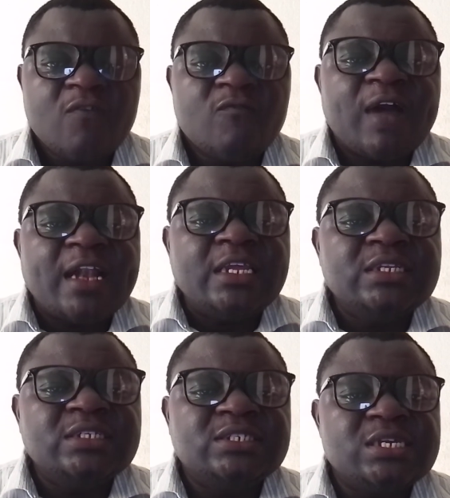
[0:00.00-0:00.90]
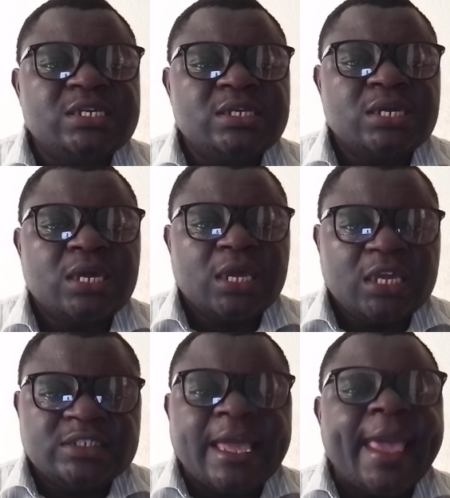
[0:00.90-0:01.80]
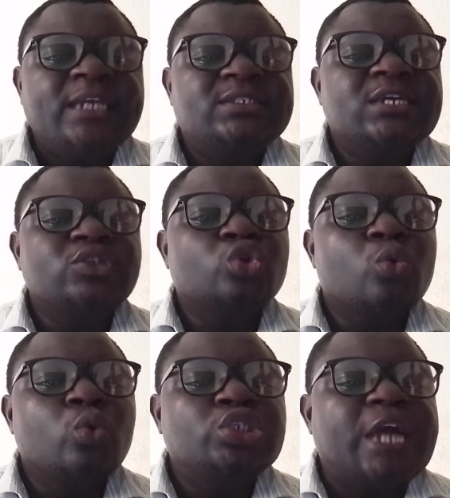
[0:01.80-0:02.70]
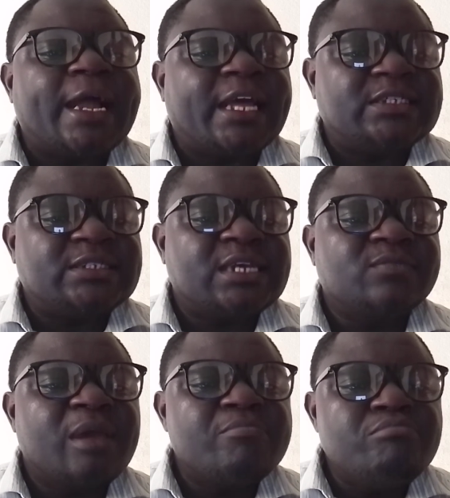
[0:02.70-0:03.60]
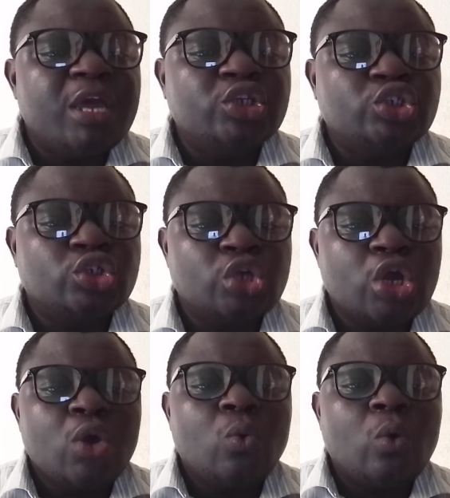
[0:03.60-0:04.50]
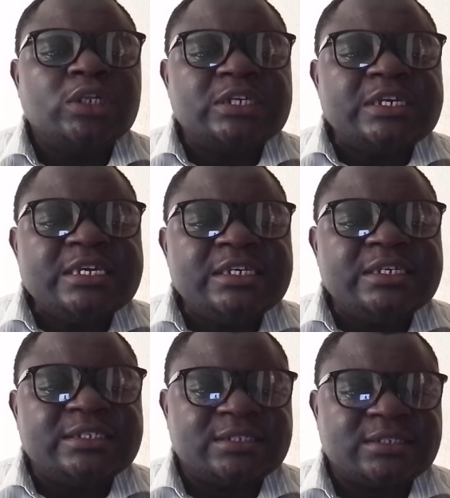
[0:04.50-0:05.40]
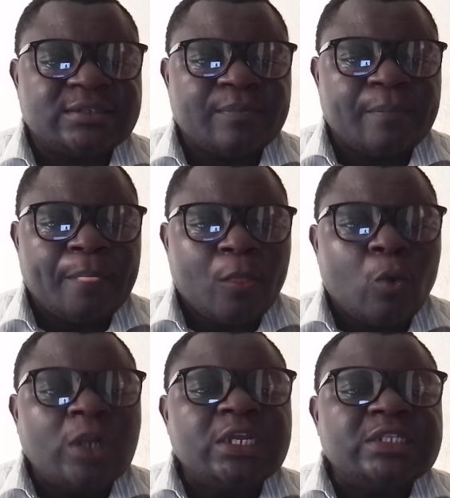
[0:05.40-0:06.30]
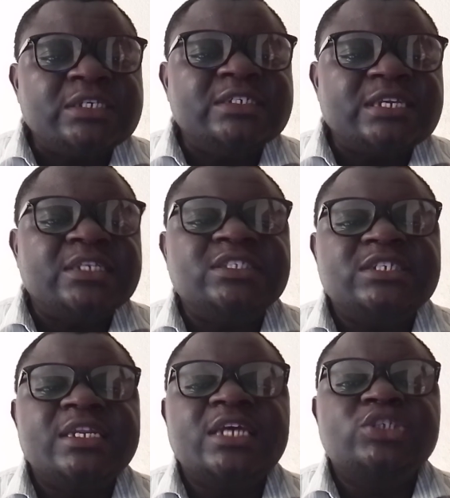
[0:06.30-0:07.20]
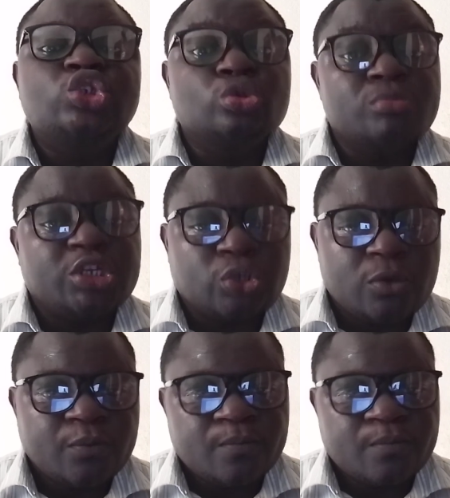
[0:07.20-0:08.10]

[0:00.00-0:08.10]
Validity is the extent to which an assessment measures what it is intended to measure.